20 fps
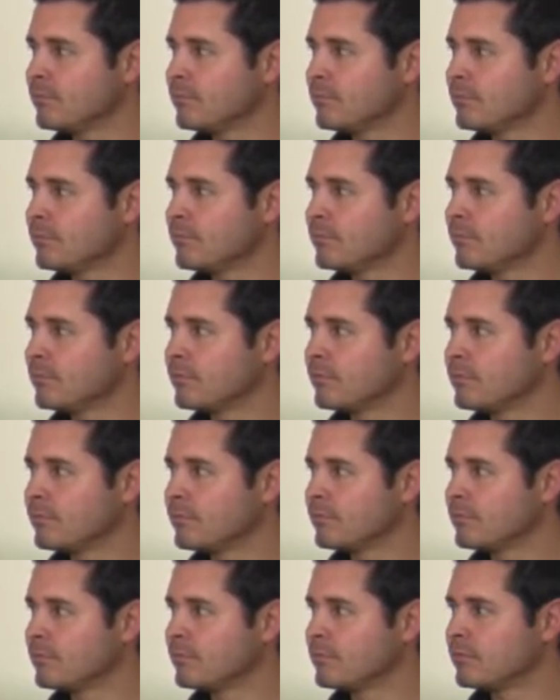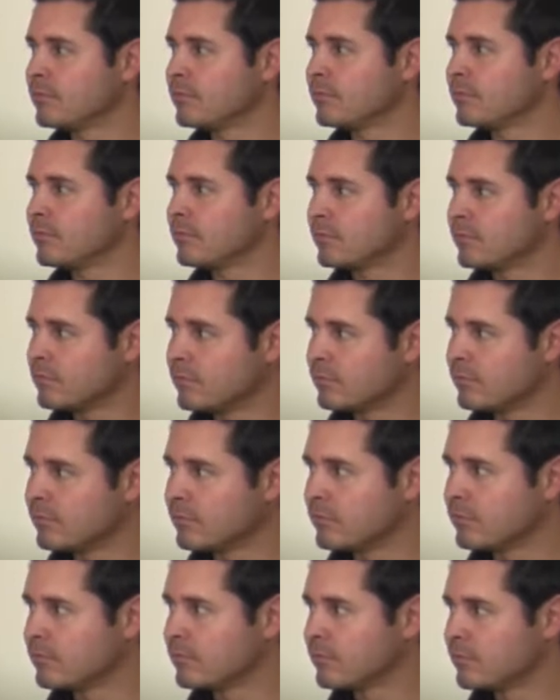
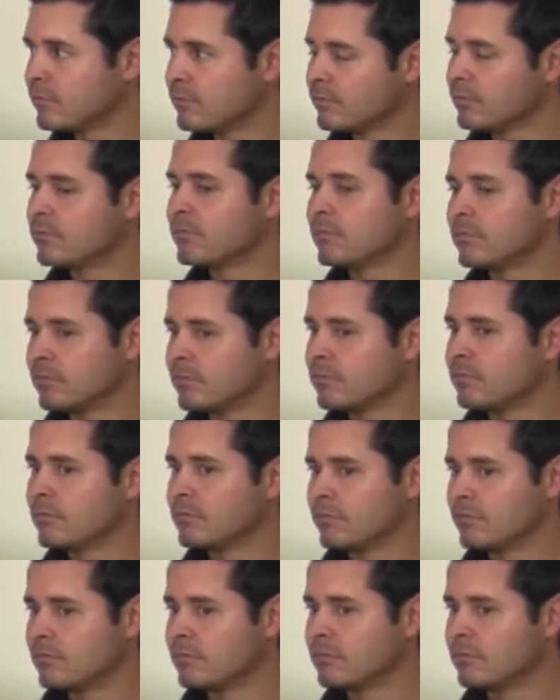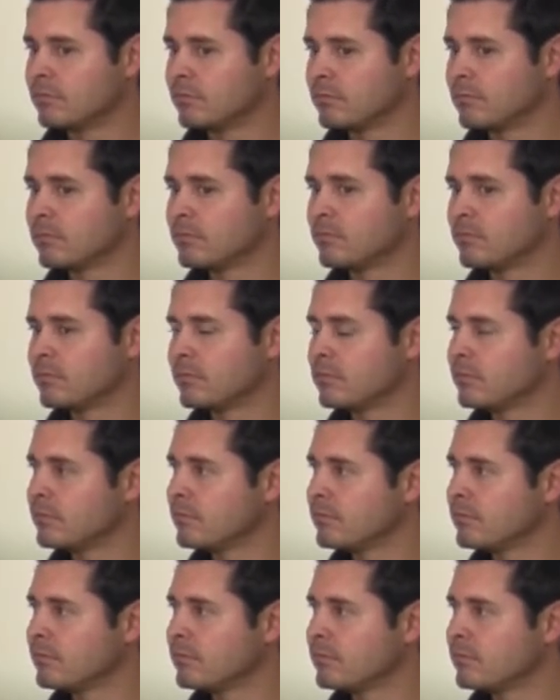
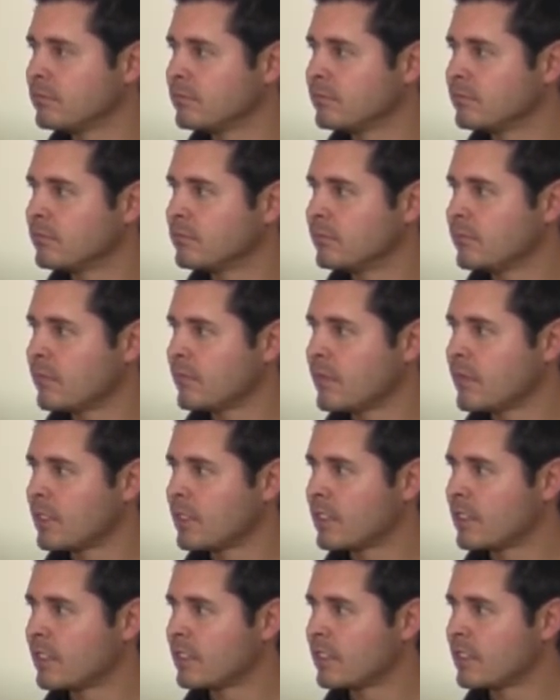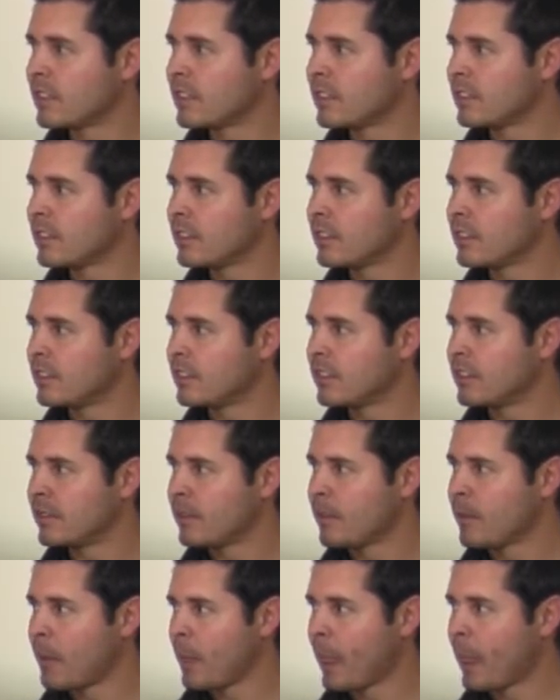
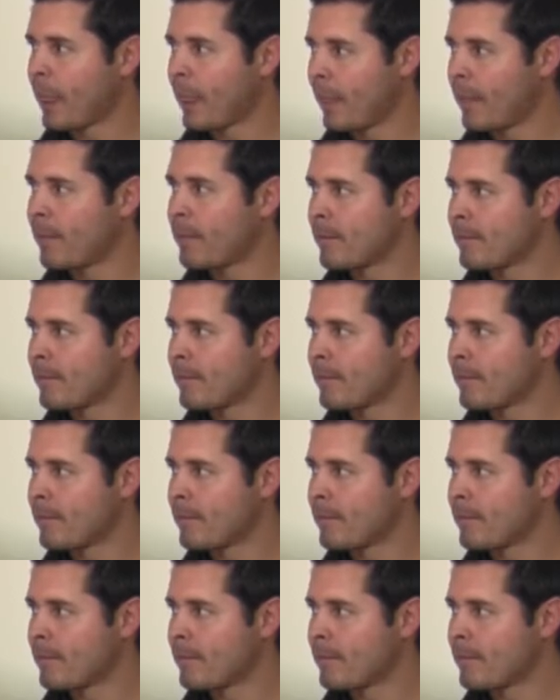(silent)